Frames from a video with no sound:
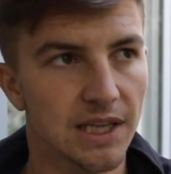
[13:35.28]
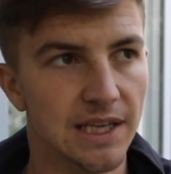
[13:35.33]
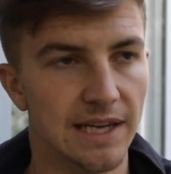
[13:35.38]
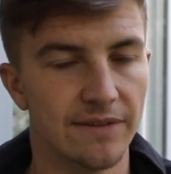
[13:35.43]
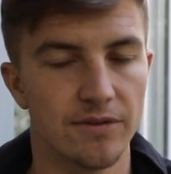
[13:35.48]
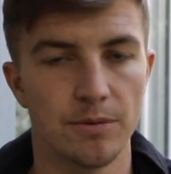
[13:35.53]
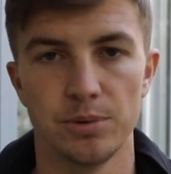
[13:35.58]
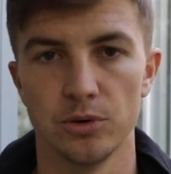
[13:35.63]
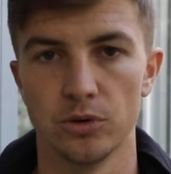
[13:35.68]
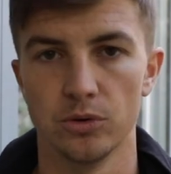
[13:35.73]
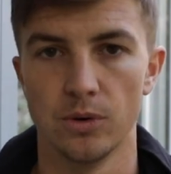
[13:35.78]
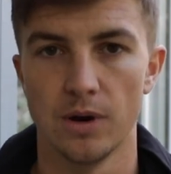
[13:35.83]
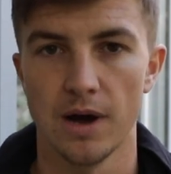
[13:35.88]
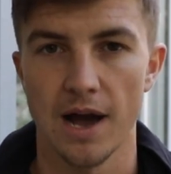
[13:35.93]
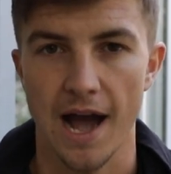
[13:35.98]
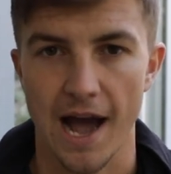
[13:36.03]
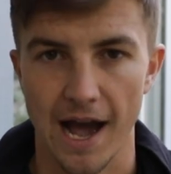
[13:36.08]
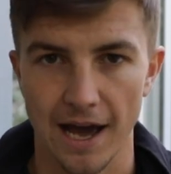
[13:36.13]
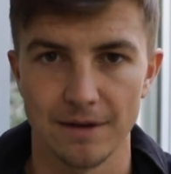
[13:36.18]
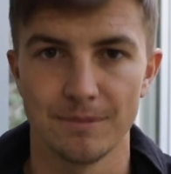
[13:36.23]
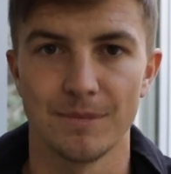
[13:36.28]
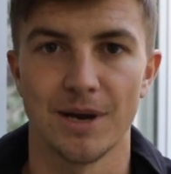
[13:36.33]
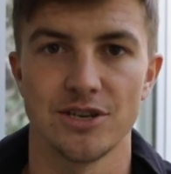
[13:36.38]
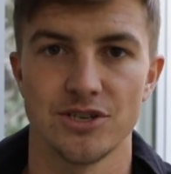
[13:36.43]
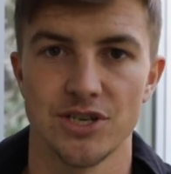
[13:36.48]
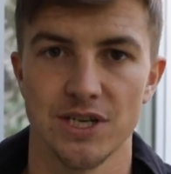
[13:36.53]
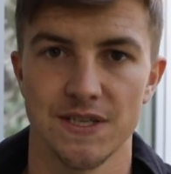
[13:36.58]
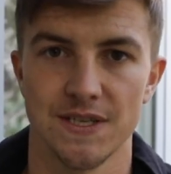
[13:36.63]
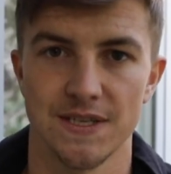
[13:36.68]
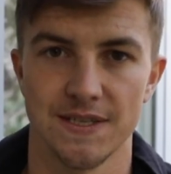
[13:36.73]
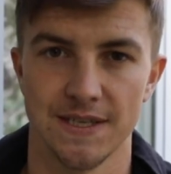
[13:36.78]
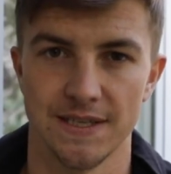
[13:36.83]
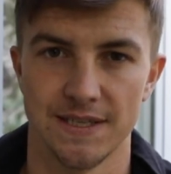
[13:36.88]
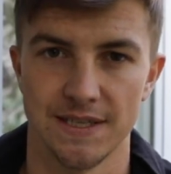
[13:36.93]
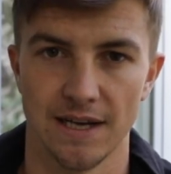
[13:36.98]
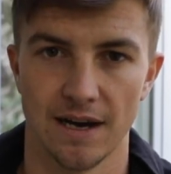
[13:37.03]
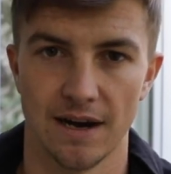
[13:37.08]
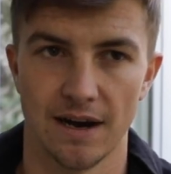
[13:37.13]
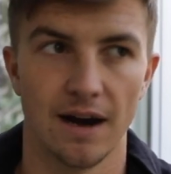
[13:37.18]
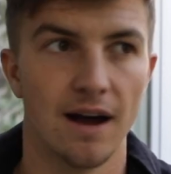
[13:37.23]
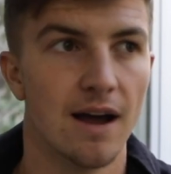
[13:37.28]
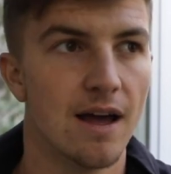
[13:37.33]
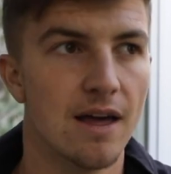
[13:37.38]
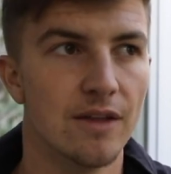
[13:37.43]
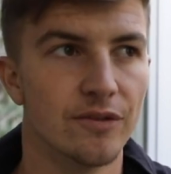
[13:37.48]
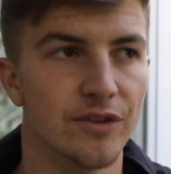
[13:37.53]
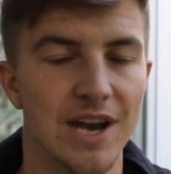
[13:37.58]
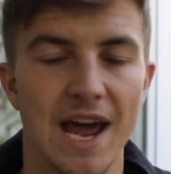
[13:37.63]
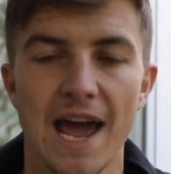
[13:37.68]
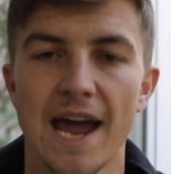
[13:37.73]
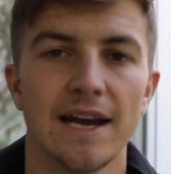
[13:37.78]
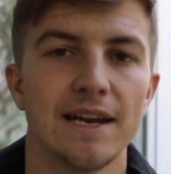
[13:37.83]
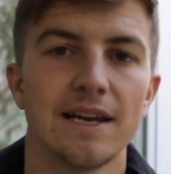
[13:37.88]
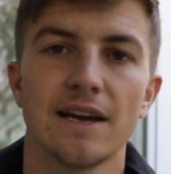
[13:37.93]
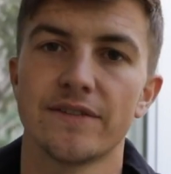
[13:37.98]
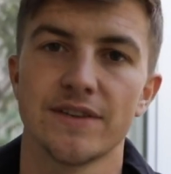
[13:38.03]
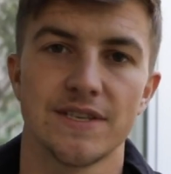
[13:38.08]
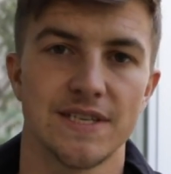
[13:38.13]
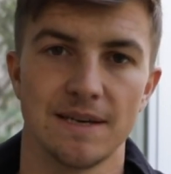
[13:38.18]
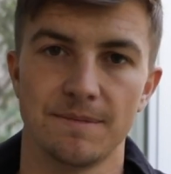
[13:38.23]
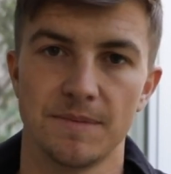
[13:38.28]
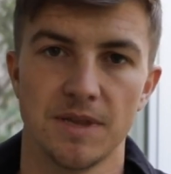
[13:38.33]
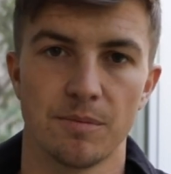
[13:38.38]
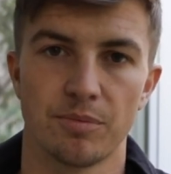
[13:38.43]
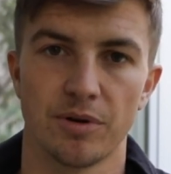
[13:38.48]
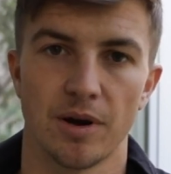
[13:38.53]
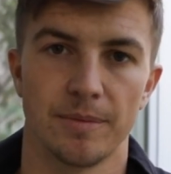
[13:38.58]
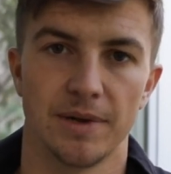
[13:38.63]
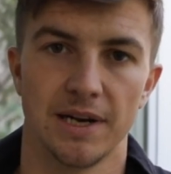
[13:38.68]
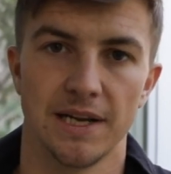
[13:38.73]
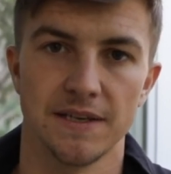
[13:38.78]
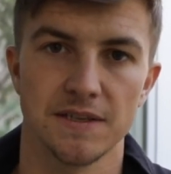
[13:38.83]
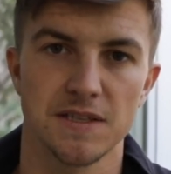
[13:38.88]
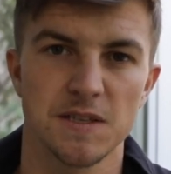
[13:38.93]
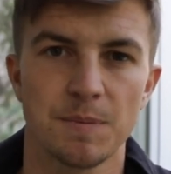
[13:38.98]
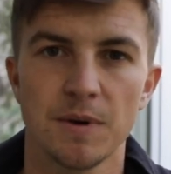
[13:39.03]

Liverpool and Manchester City are than any other team in the Premier League.